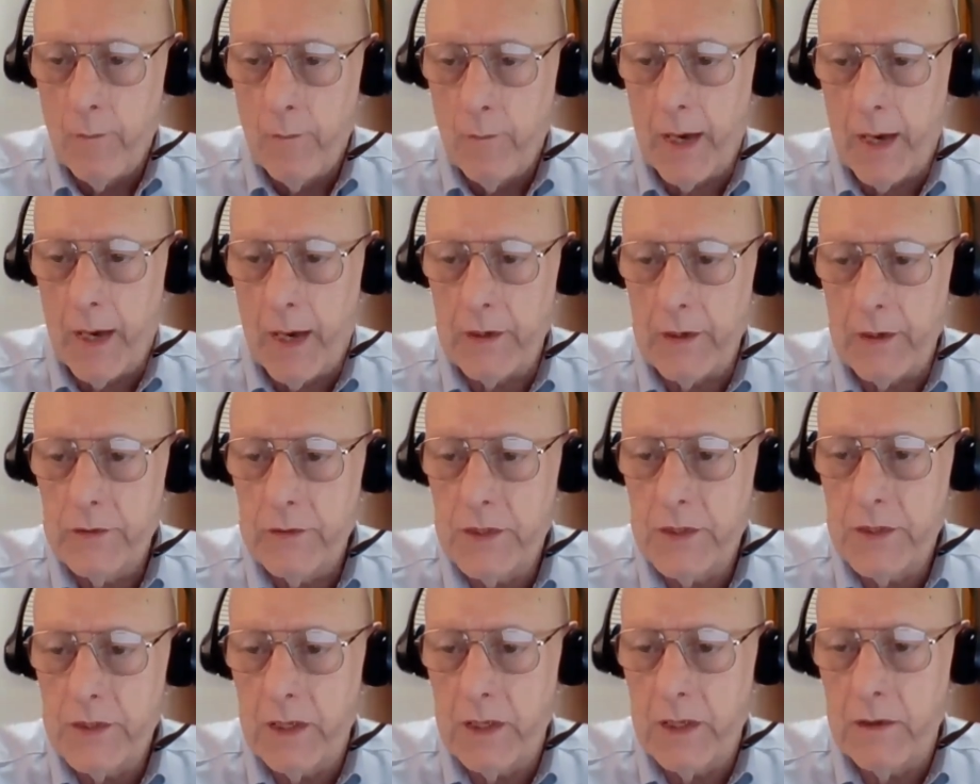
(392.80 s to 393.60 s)
by
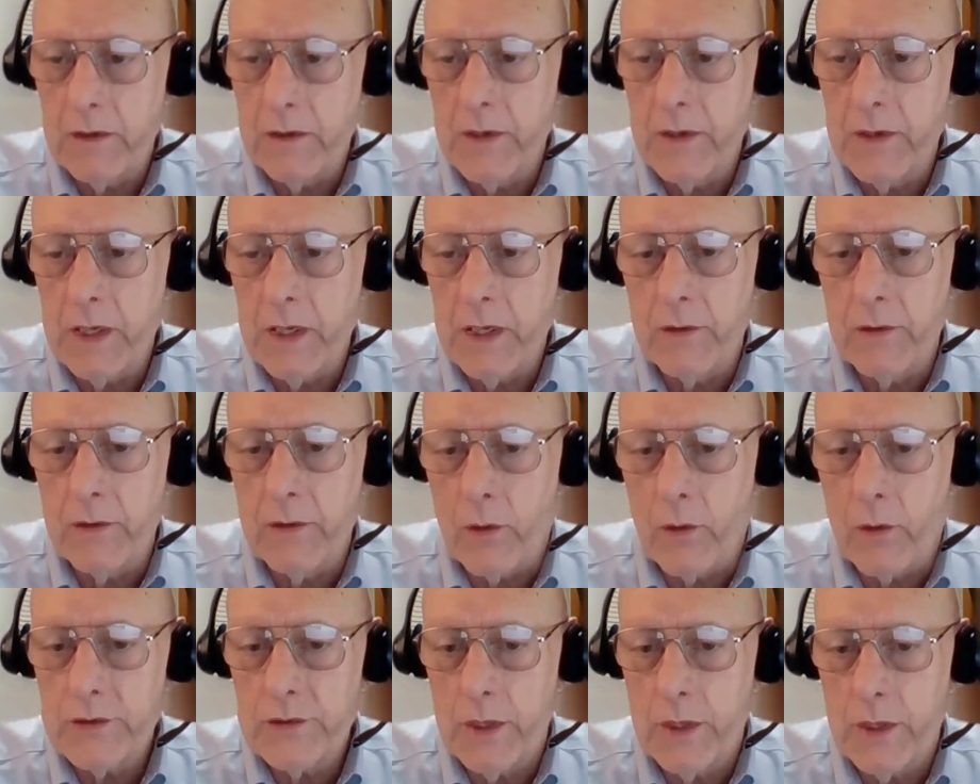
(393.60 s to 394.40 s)
using the
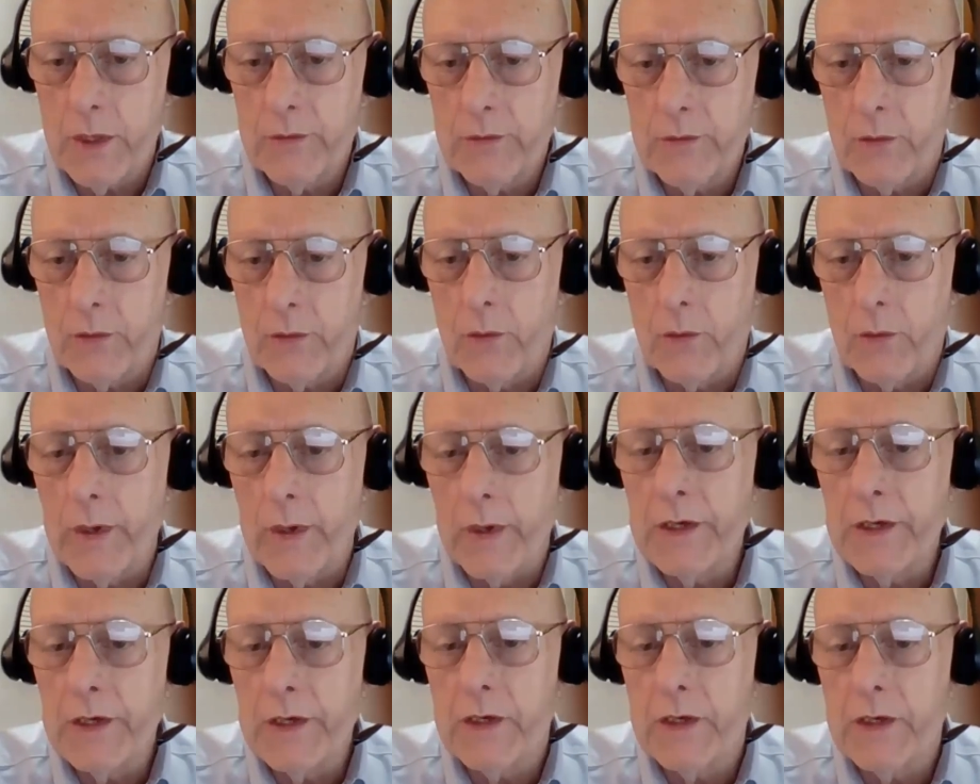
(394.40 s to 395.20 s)
North Central
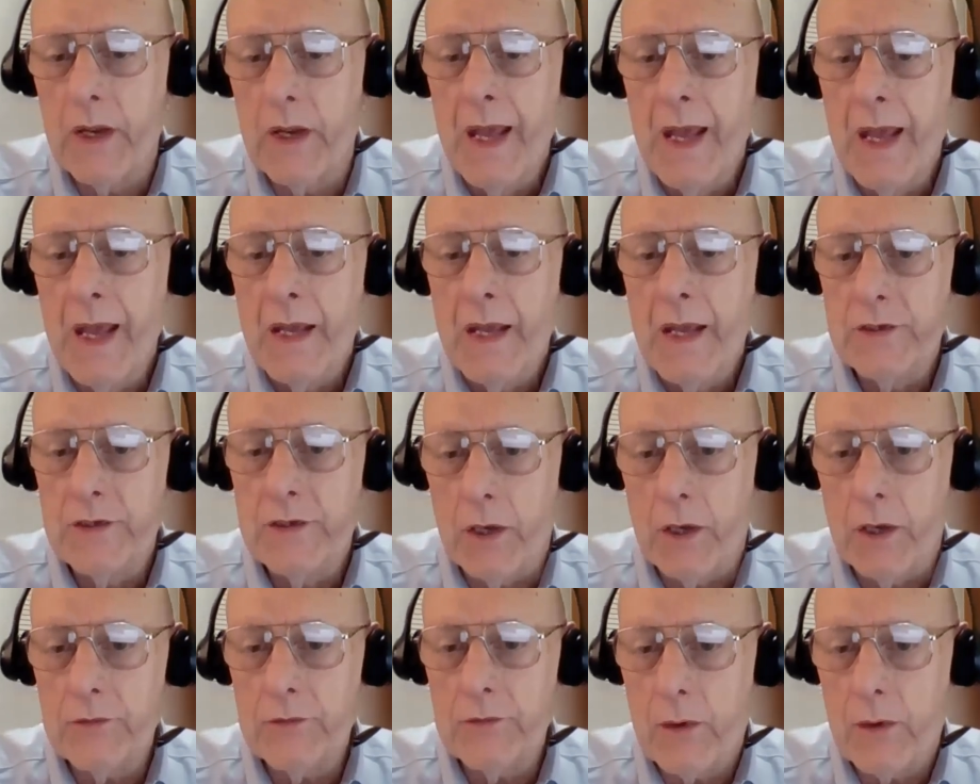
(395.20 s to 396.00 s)
Region
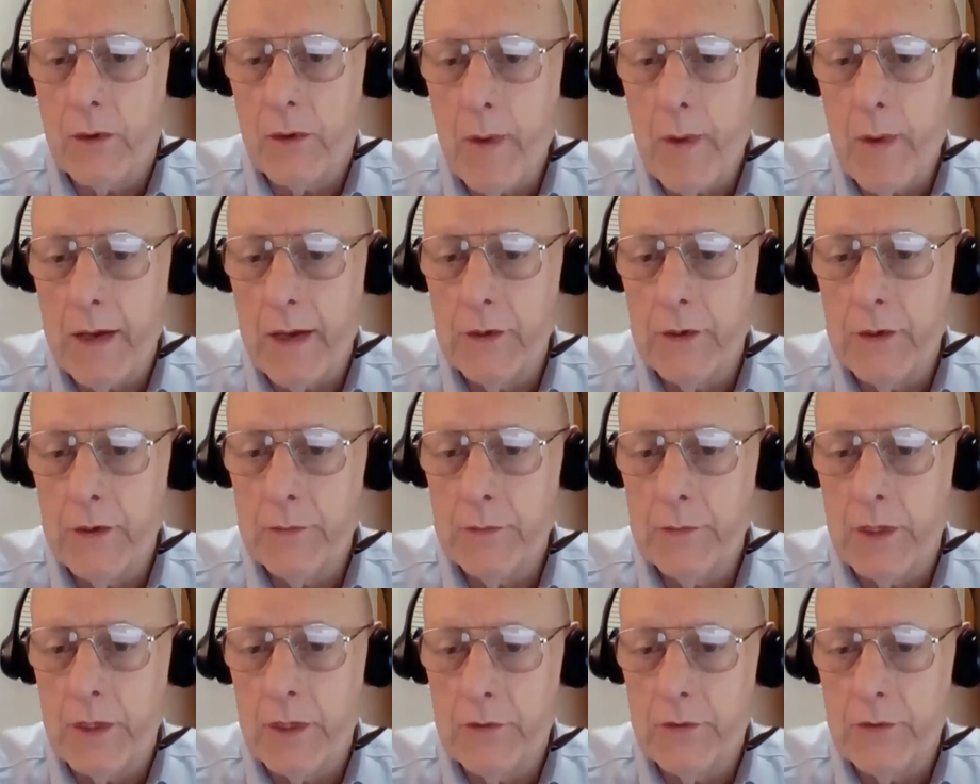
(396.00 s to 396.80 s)
Shelter
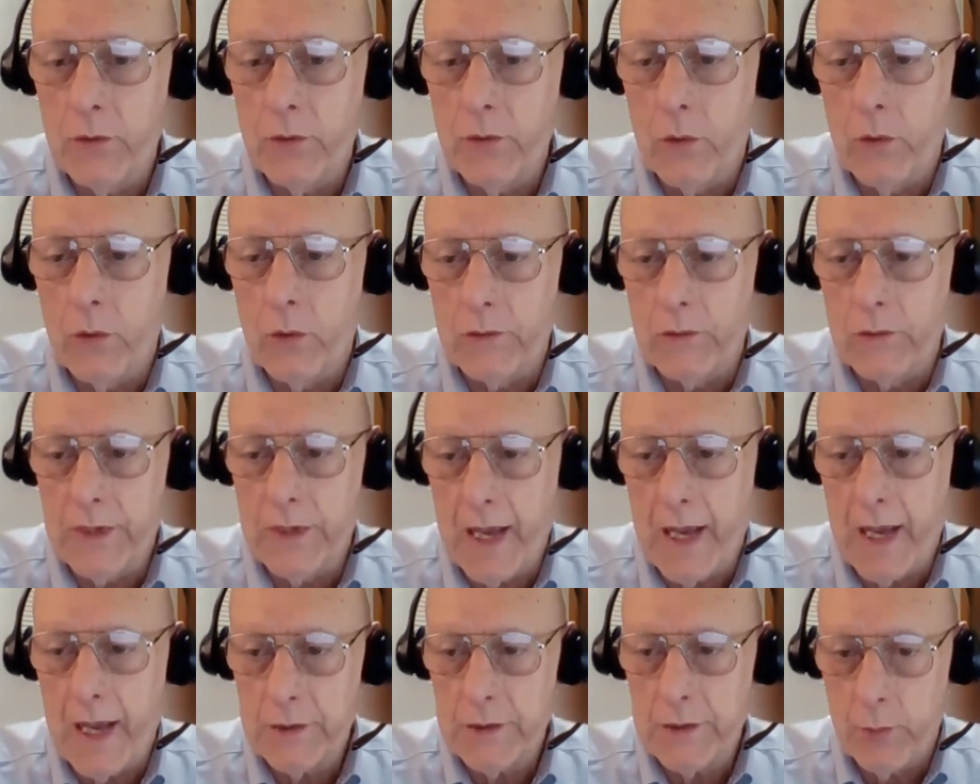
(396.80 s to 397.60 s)
Management Tool
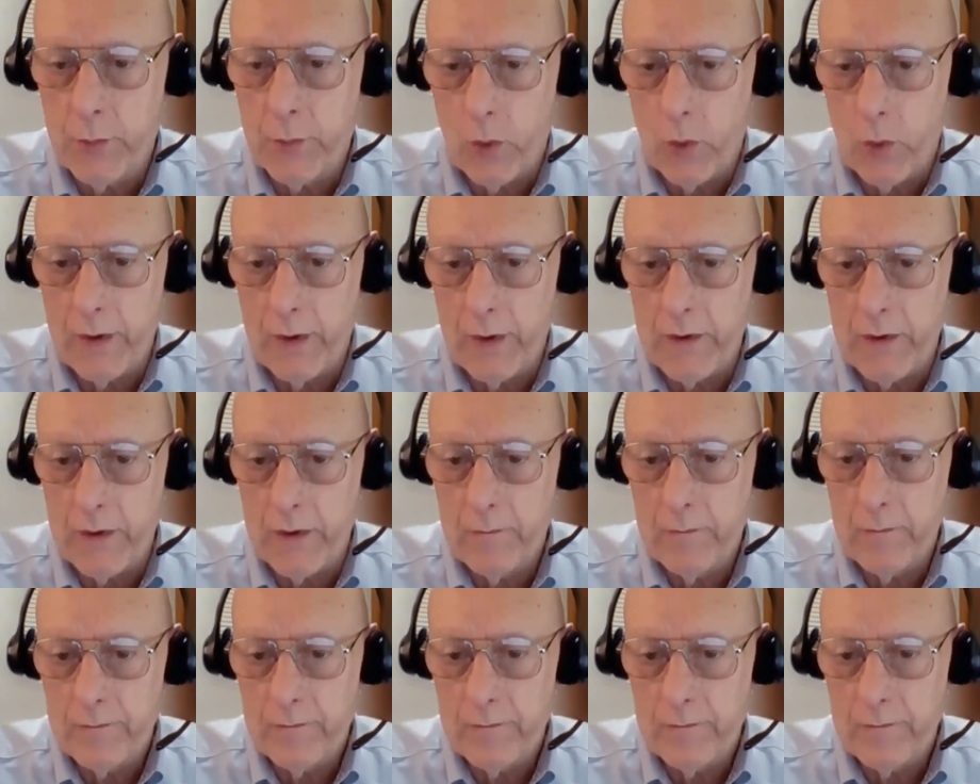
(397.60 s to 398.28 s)
dashboard,